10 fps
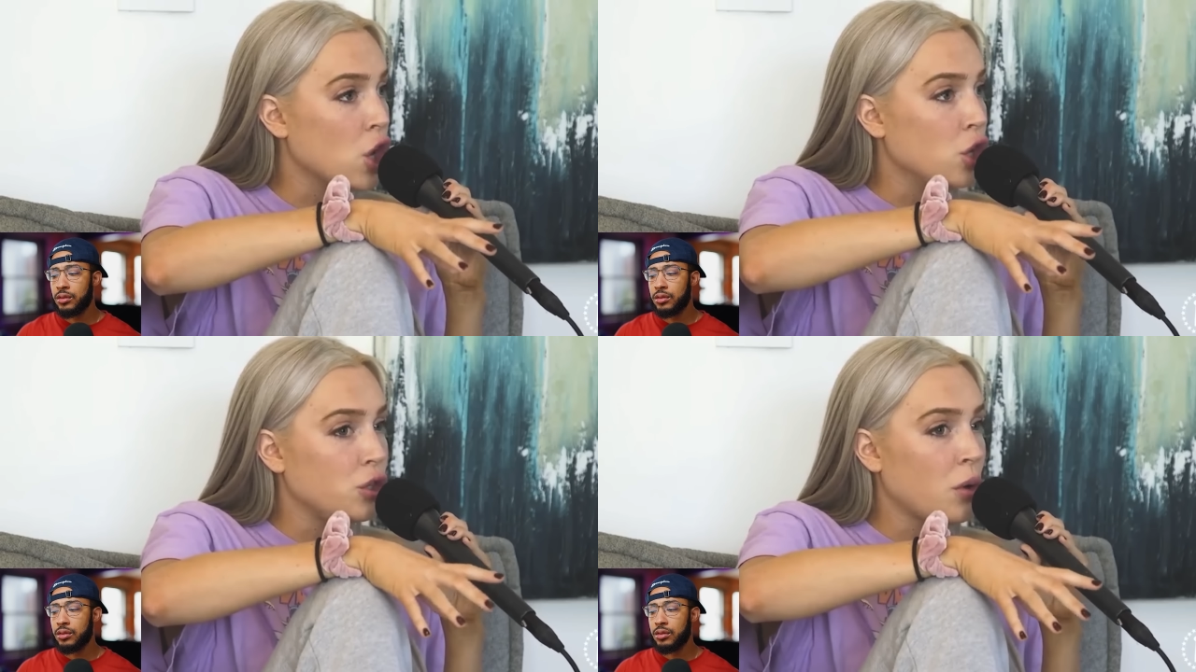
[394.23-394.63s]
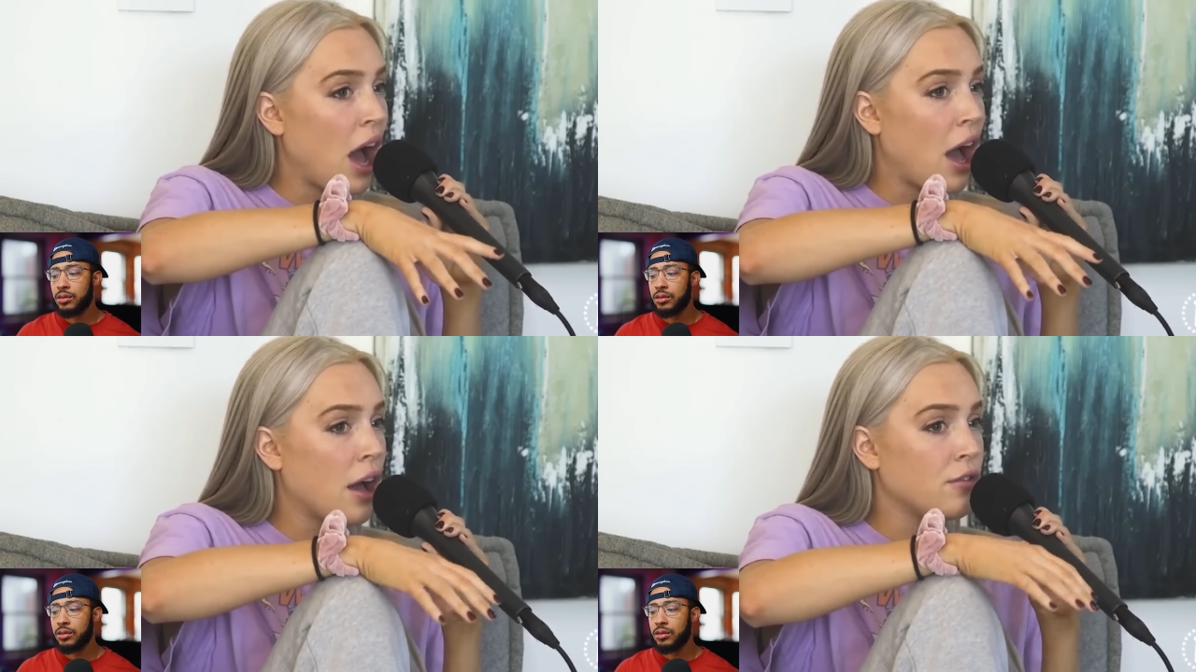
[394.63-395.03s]
Speaker 1: You
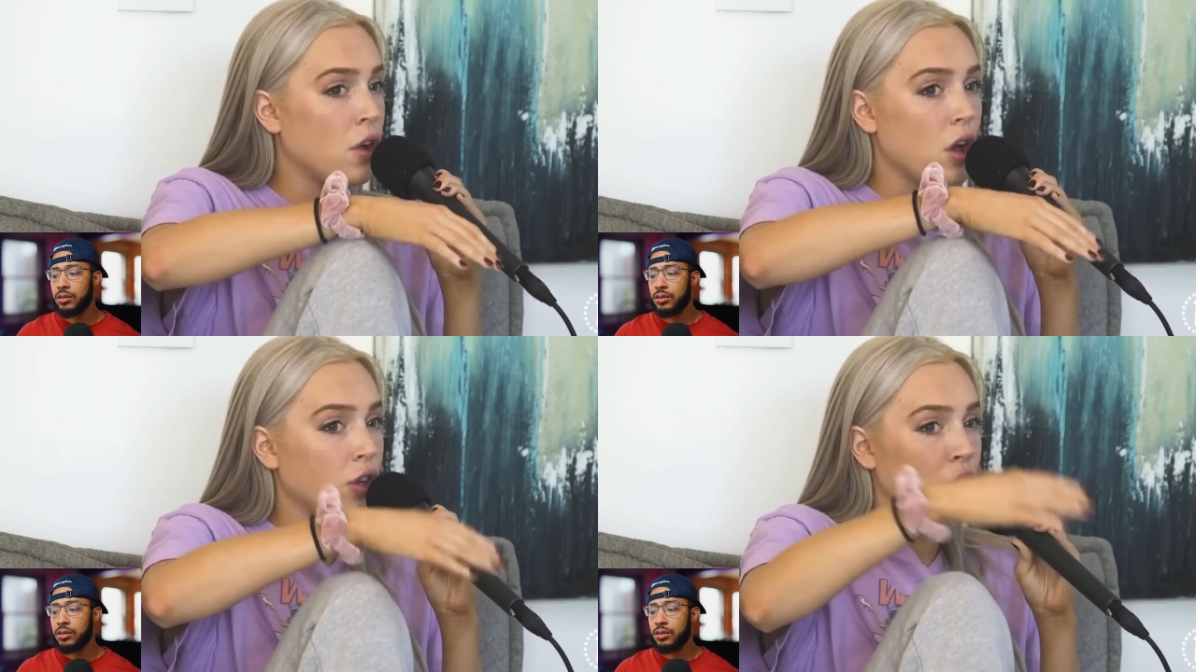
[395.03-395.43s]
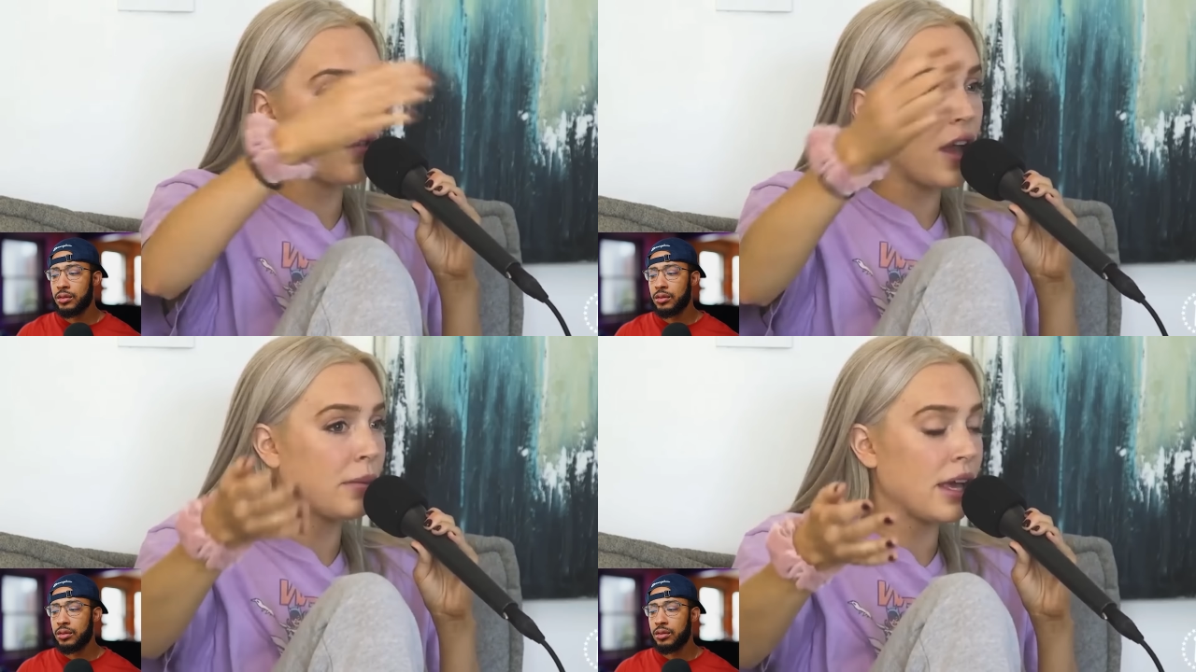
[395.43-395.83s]
have your
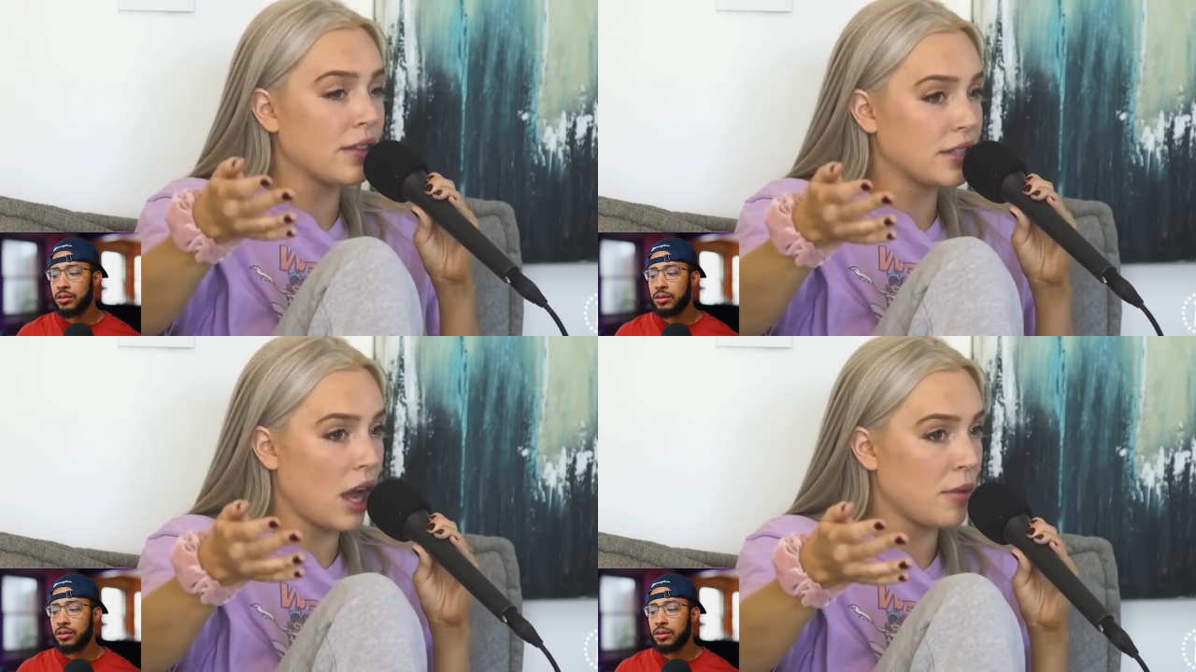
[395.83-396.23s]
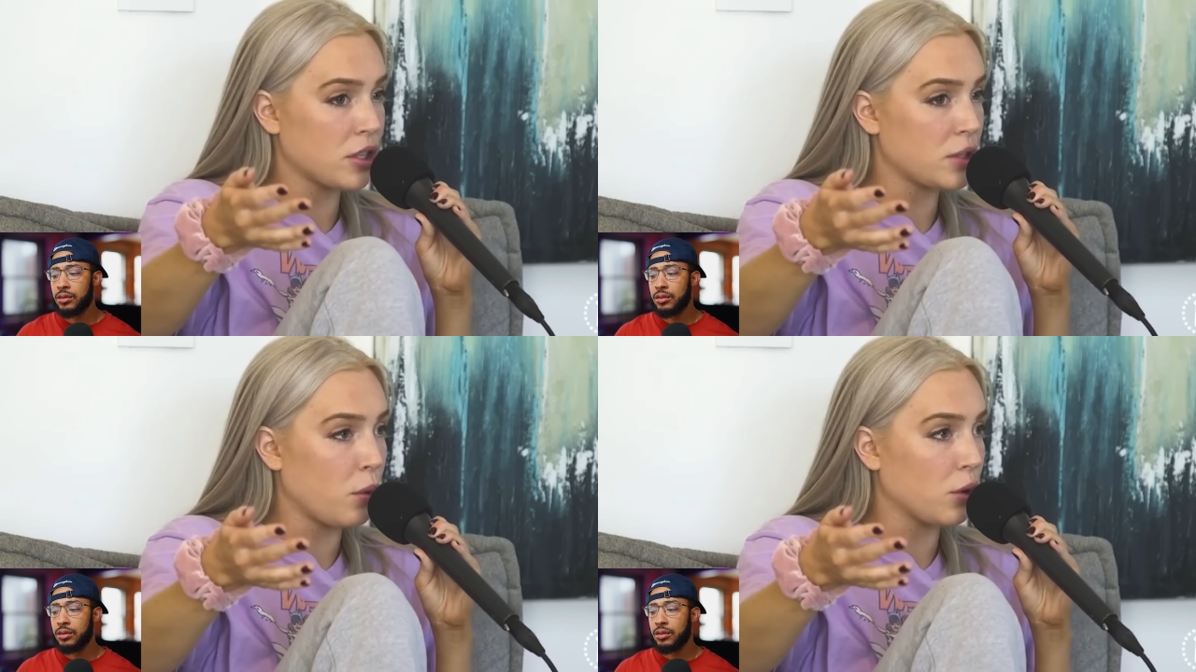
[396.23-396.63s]
family at the time not
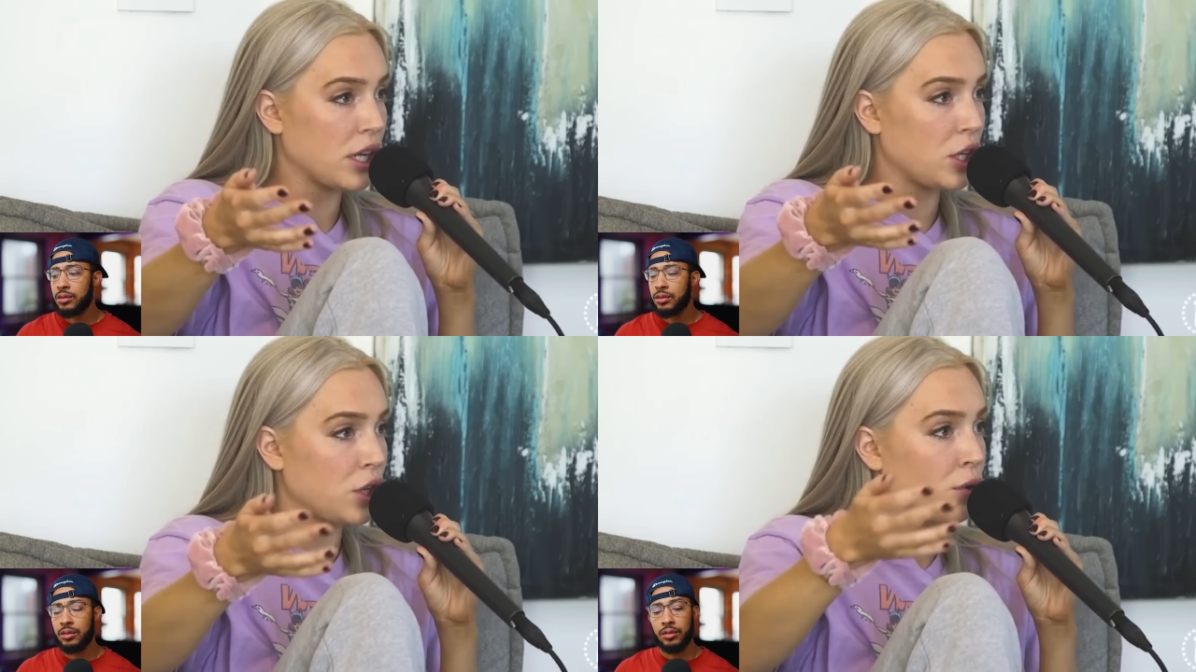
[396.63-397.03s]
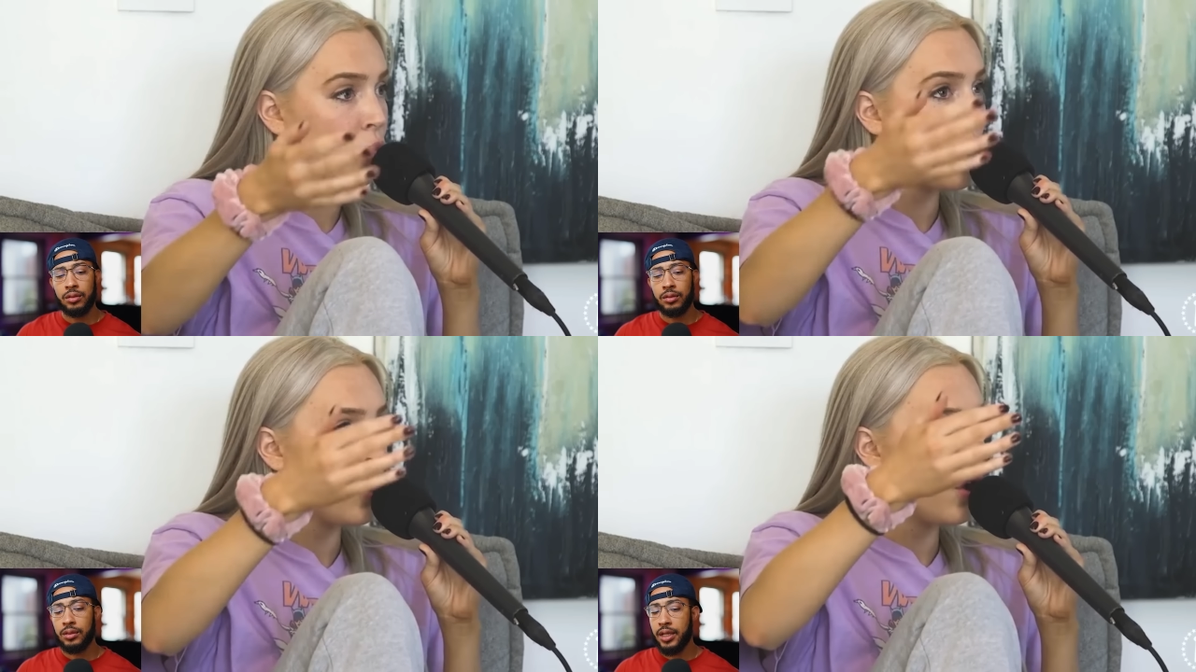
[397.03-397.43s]
supporting you.
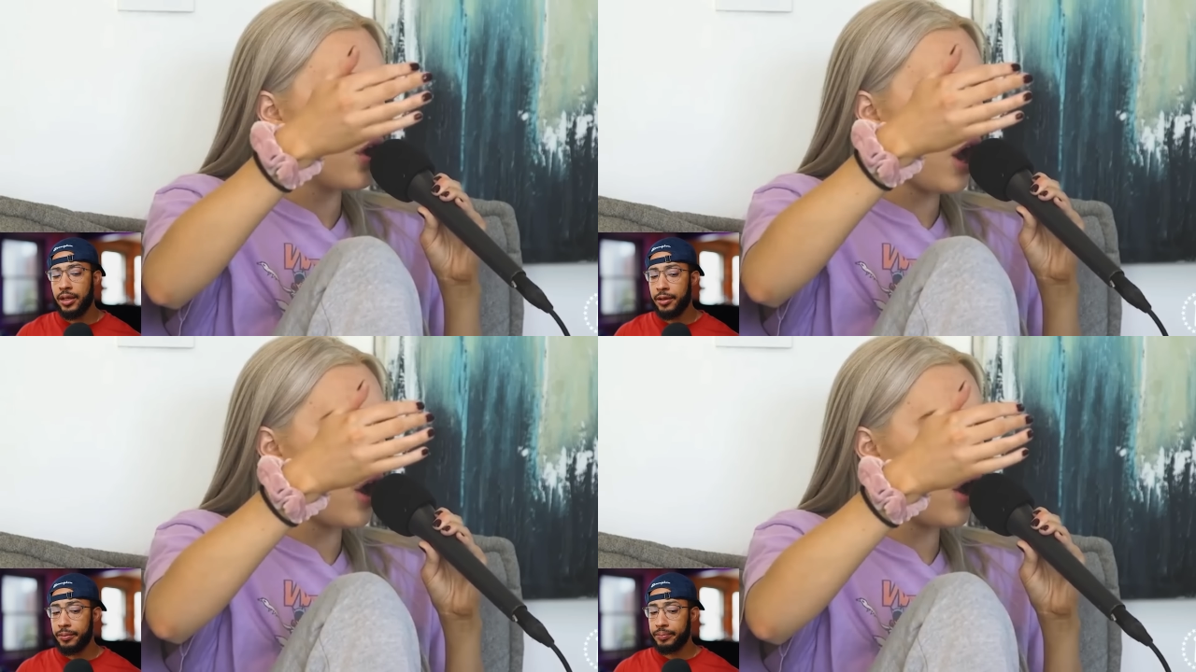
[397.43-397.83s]
Damn.